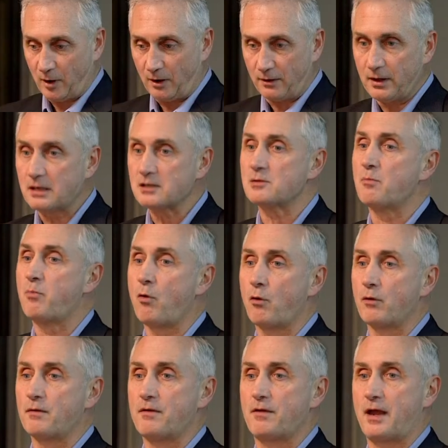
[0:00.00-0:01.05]
I think it's
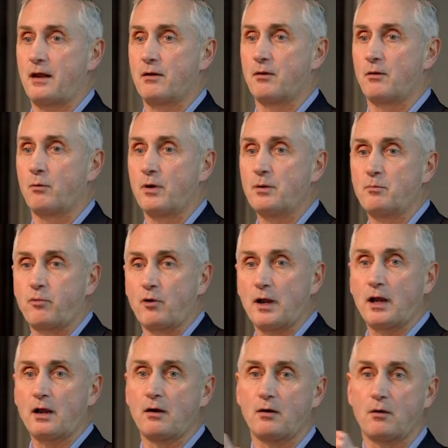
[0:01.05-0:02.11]
important that we
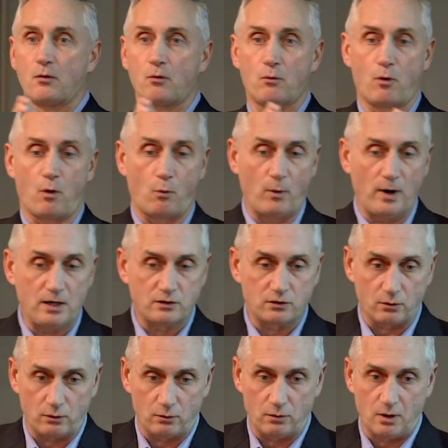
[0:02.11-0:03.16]
bring what we
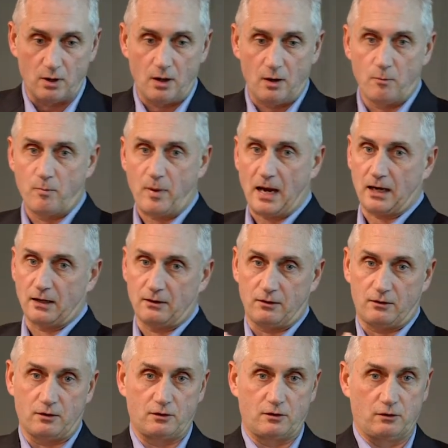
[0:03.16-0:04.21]
do back into
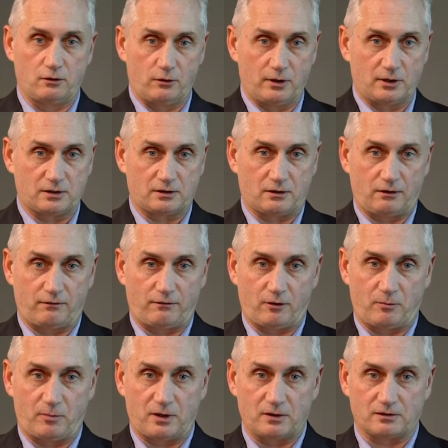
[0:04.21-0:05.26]
the learning design
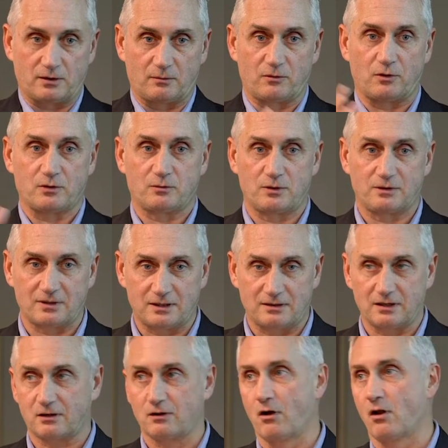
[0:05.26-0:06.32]
field because sometimes we see
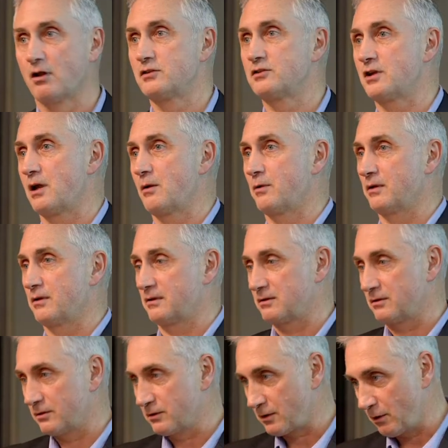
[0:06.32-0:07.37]
technology and we
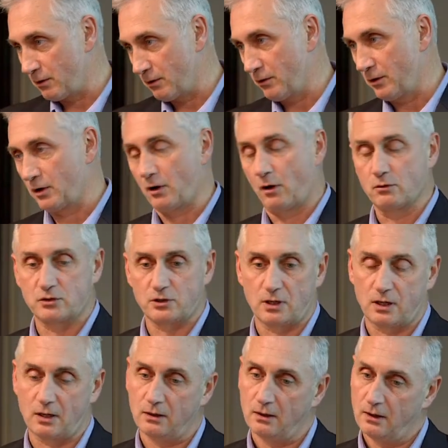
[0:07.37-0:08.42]
got learning
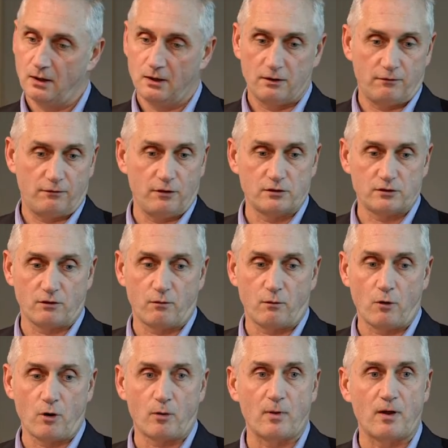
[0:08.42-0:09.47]
culture, the future of
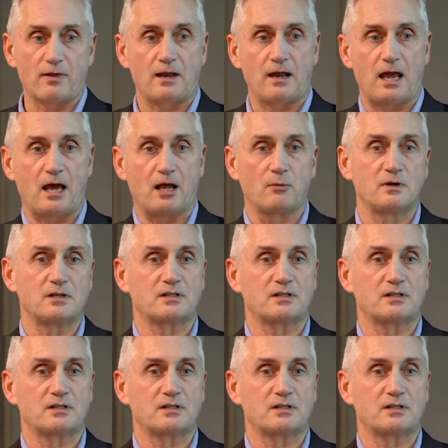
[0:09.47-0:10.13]
work, but then how do we